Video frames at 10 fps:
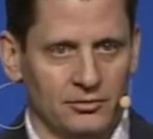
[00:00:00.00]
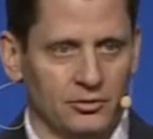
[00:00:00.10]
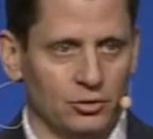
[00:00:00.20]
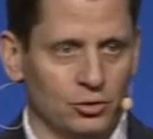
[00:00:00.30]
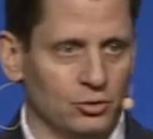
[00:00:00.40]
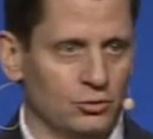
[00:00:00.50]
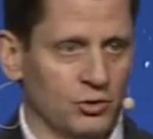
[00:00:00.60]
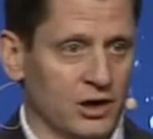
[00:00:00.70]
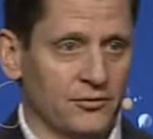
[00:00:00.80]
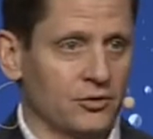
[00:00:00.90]
to do
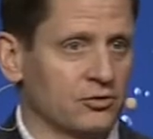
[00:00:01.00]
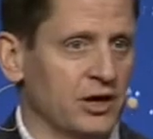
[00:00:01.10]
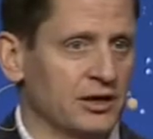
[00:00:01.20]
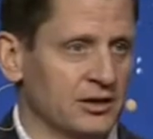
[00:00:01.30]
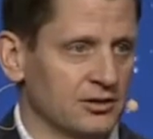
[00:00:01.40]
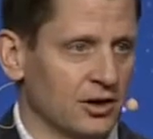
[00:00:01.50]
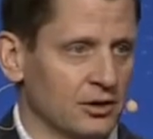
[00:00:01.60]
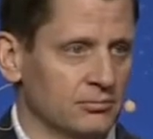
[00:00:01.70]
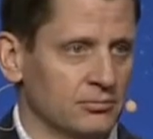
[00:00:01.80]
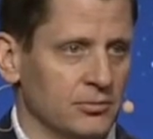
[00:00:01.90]
whatever you're trying to get
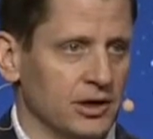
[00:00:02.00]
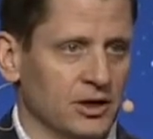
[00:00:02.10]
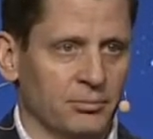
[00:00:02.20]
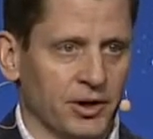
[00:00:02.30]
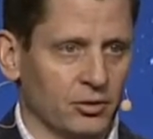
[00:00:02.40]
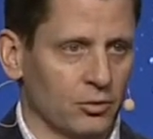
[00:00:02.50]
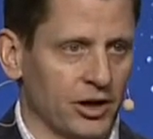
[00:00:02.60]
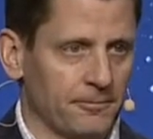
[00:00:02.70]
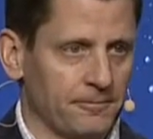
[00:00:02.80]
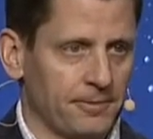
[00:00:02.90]
done in a better
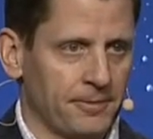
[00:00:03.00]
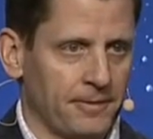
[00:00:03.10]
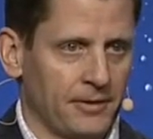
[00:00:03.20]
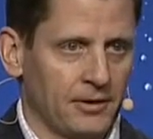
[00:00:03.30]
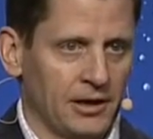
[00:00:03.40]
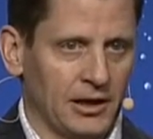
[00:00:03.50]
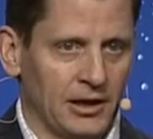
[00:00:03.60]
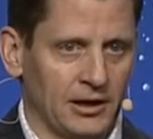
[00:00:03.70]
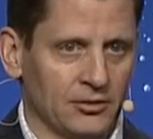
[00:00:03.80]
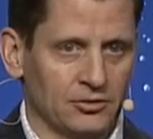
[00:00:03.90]
way
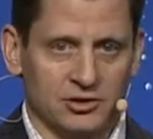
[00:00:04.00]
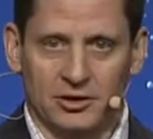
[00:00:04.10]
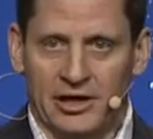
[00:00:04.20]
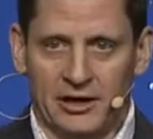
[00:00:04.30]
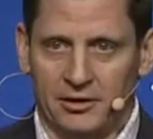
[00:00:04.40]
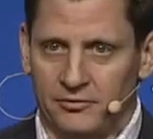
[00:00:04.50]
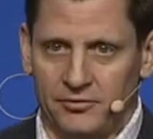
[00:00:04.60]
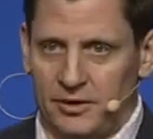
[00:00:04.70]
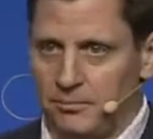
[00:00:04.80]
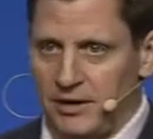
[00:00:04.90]
and there's a lot
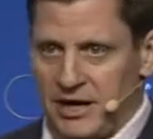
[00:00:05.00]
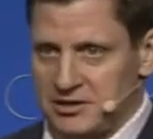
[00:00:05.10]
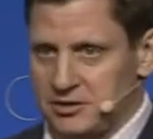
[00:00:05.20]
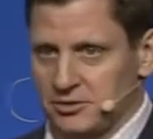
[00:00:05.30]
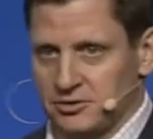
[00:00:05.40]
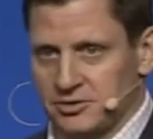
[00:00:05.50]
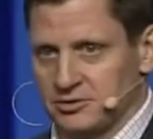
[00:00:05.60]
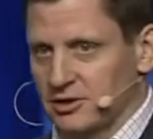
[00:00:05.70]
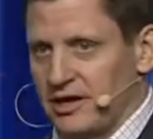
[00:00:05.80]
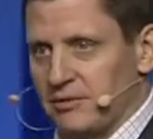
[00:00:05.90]
of imposters,
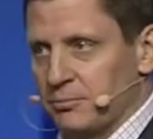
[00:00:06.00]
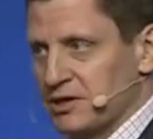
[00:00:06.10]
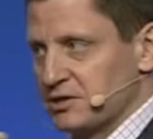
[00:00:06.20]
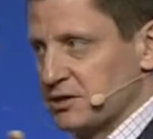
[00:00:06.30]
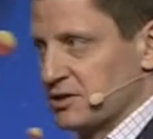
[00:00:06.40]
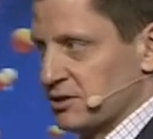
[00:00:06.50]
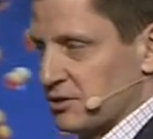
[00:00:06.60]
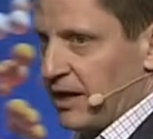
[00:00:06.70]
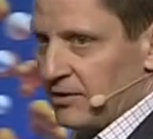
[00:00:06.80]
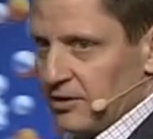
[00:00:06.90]
there's a lot of
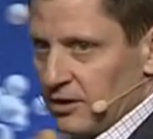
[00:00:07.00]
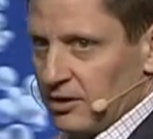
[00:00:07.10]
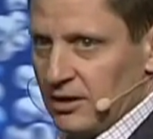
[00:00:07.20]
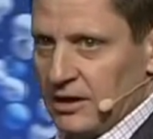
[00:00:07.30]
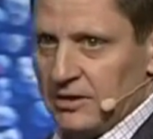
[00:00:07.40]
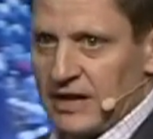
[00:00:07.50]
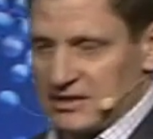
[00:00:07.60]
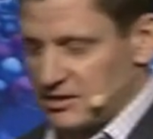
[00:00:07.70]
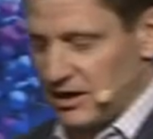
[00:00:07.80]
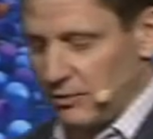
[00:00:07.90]
mysticism out there.
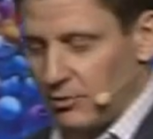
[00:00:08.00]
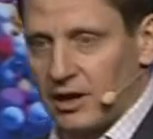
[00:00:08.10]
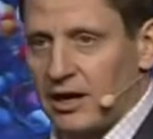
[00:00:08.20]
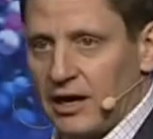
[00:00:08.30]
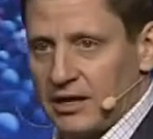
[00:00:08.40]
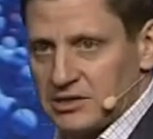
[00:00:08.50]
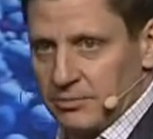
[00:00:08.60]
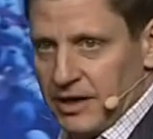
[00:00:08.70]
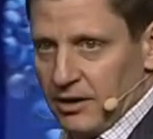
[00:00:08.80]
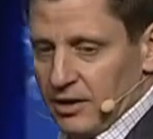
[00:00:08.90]
That's not what AI is
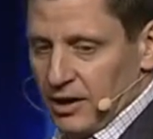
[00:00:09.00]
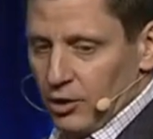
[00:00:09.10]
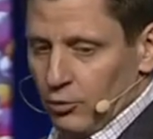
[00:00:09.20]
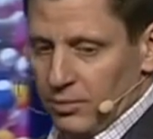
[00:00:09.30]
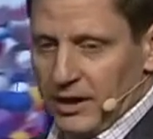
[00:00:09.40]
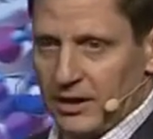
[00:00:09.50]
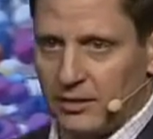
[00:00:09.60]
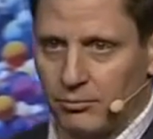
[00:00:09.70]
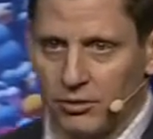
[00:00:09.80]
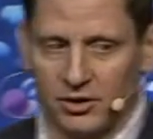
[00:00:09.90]
about, and I hope I
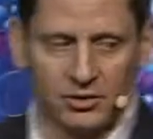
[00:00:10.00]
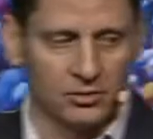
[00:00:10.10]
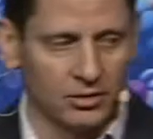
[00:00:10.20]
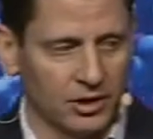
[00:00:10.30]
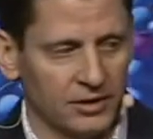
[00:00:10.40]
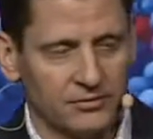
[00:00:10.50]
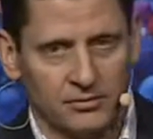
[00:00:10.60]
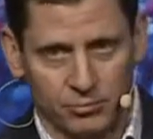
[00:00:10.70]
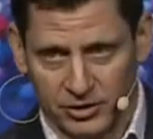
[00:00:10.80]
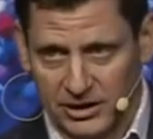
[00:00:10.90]
can bring you to life,
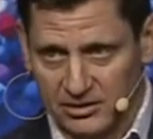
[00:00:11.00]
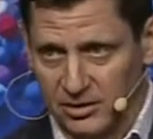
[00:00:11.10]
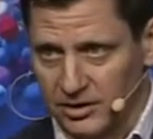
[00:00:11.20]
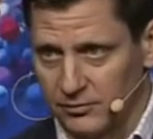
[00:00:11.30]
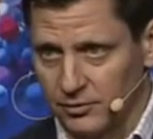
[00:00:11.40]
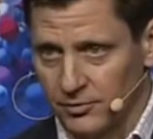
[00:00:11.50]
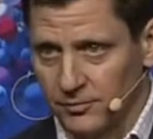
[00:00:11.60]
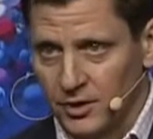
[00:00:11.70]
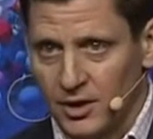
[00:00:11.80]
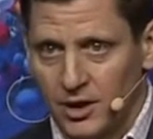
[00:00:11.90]
bring that to life with you.
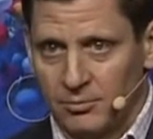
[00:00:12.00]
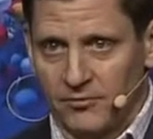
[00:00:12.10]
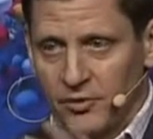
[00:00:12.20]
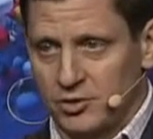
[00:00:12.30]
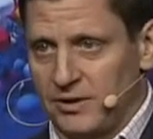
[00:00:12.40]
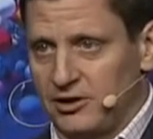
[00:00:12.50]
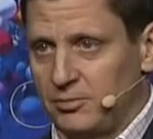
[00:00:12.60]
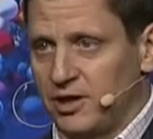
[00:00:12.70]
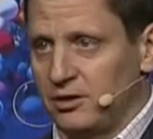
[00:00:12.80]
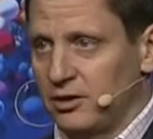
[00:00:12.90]
But first, we have
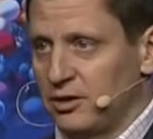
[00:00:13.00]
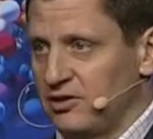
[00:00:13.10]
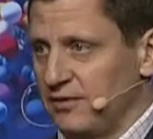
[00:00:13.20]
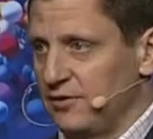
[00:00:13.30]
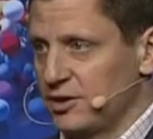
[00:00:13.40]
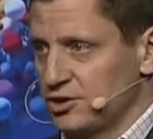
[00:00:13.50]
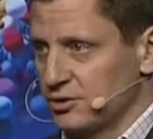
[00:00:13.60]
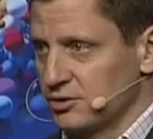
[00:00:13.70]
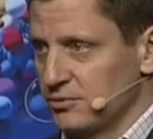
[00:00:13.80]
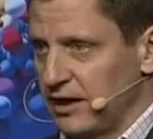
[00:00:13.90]
to be clear on
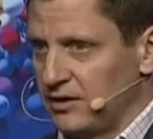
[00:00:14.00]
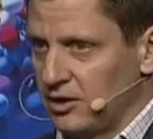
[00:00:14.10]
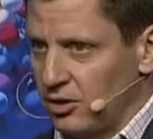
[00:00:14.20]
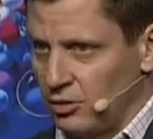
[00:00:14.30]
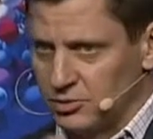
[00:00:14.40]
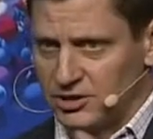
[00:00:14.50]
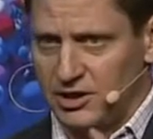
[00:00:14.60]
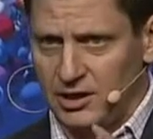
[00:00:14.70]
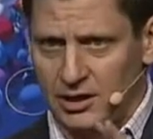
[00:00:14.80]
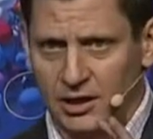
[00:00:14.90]
definitions. I think always
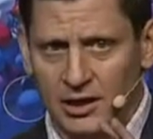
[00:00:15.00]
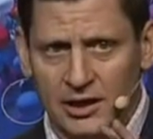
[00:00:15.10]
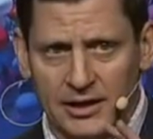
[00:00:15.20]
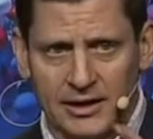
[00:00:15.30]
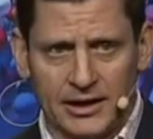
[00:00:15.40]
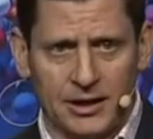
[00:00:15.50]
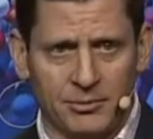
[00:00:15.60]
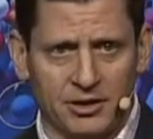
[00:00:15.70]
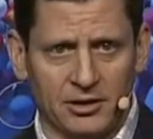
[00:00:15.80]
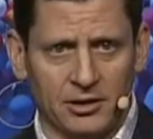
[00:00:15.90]
getting
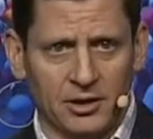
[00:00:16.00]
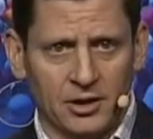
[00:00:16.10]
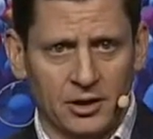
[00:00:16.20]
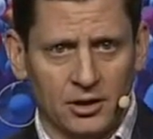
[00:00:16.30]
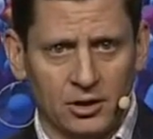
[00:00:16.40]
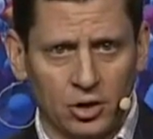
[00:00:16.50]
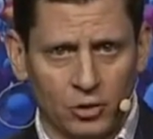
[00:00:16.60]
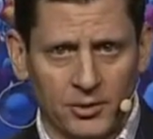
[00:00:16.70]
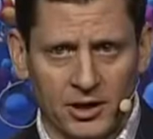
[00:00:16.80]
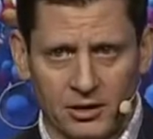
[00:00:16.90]
common
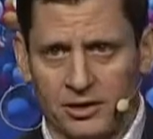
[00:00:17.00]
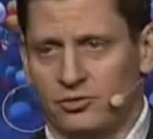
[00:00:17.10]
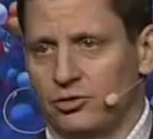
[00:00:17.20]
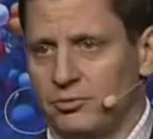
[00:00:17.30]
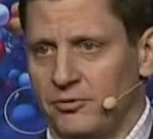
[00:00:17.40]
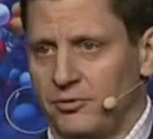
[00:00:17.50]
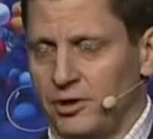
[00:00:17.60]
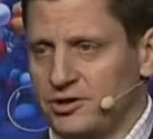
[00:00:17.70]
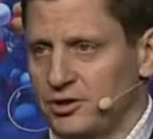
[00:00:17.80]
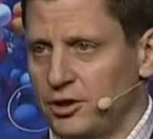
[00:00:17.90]
nomenclature
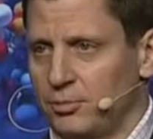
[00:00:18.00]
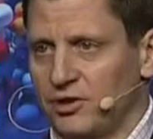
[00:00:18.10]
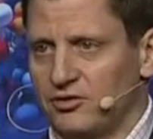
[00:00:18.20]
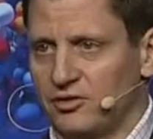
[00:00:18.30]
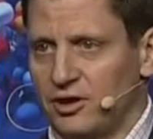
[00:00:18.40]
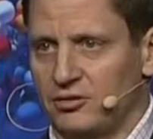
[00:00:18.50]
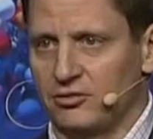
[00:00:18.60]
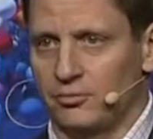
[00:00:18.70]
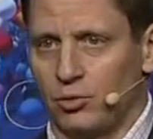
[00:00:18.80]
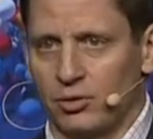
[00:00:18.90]
before I start the presentation
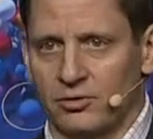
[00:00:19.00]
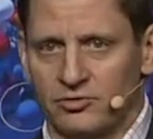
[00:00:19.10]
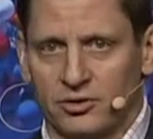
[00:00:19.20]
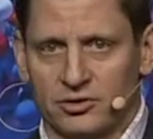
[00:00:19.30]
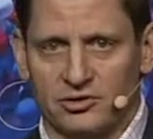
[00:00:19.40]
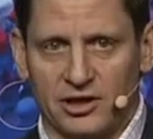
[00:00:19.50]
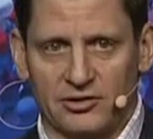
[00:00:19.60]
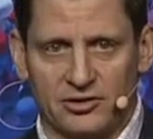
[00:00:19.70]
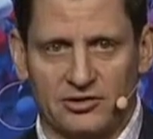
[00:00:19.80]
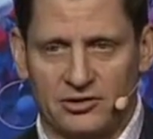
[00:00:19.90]
is important. So there
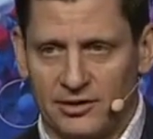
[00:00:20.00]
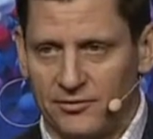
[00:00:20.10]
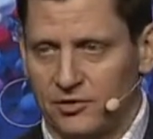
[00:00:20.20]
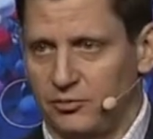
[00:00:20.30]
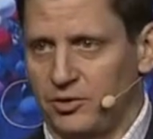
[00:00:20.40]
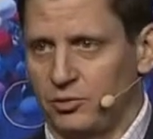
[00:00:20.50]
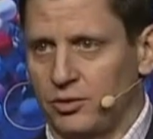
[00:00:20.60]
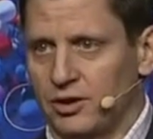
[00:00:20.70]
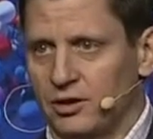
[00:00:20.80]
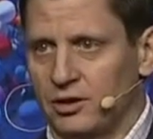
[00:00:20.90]
is a difference
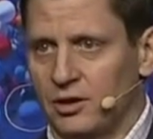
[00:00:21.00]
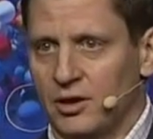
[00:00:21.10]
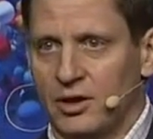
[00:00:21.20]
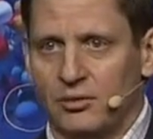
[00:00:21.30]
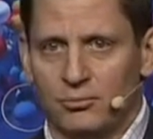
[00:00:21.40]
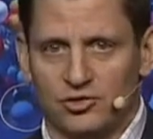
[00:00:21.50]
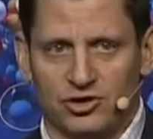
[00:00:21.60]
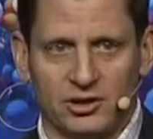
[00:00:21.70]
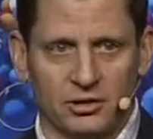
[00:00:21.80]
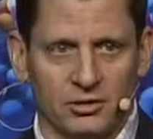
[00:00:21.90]
between
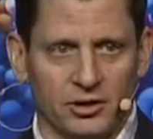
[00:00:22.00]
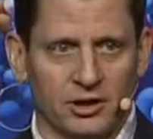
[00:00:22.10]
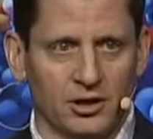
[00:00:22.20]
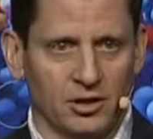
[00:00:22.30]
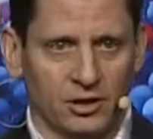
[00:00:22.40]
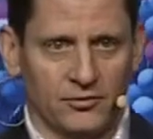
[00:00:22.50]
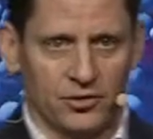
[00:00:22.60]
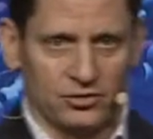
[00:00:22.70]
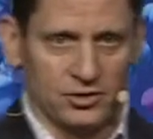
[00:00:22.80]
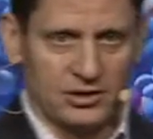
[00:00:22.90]
machine learning and
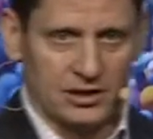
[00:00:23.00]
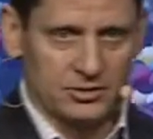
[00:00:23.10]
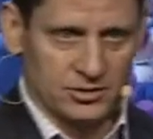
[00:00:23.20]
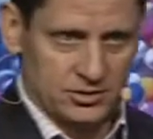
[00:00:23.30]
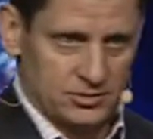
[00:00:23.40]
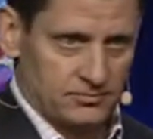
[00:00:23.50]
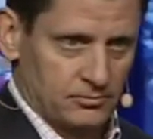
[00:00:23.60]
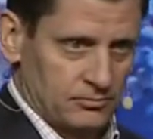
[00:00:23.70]
artificial intelligence.